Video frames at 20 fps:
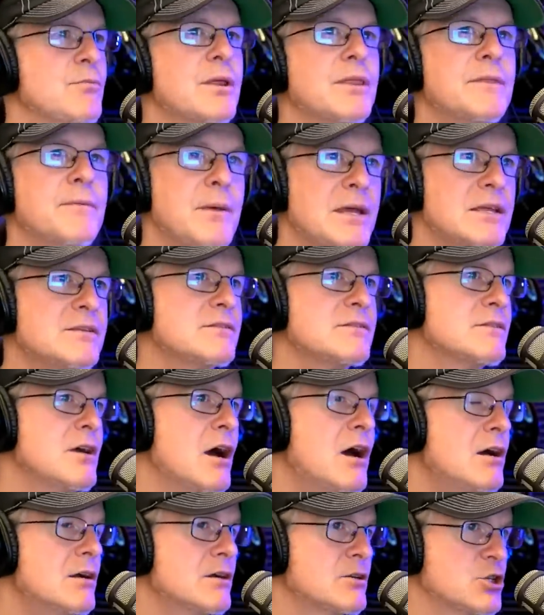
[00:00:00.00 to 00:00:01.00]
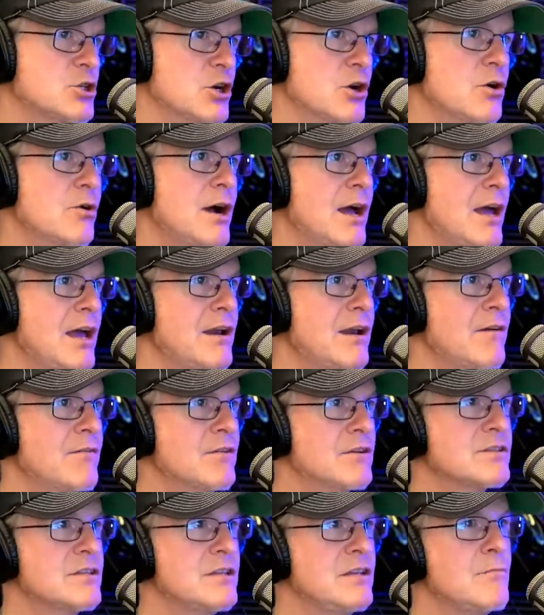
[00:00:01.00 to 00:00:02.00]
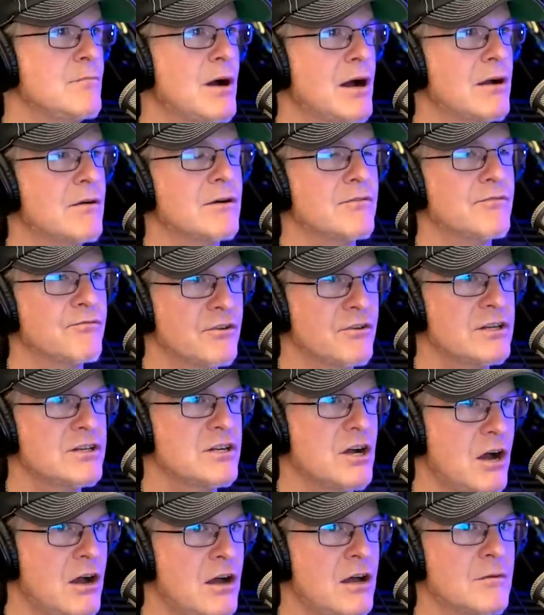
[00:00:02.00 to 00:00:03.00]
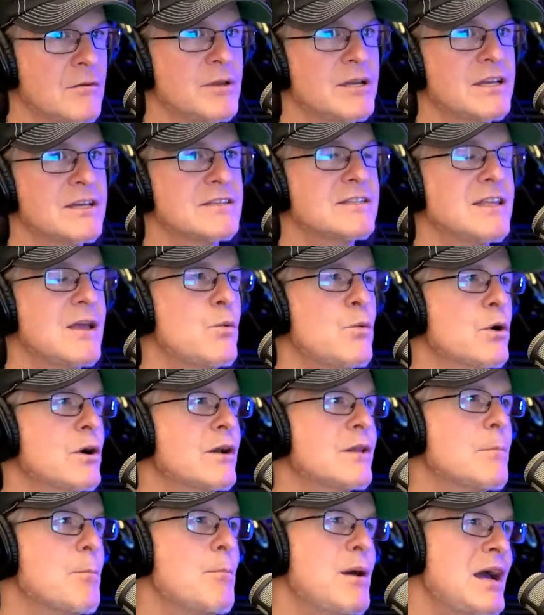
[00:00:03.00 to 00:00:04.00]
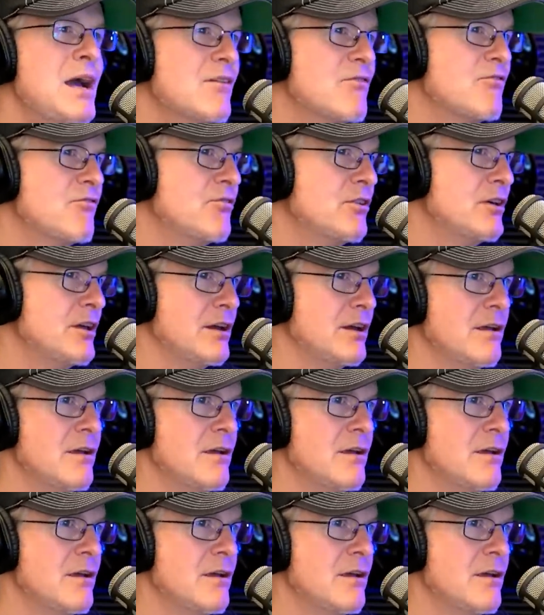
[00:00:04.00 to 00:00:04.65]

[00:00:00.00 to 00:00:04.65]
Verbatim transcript: but the best talk show I had ever seen Myron and Fresh on, because they weren't on the back foot.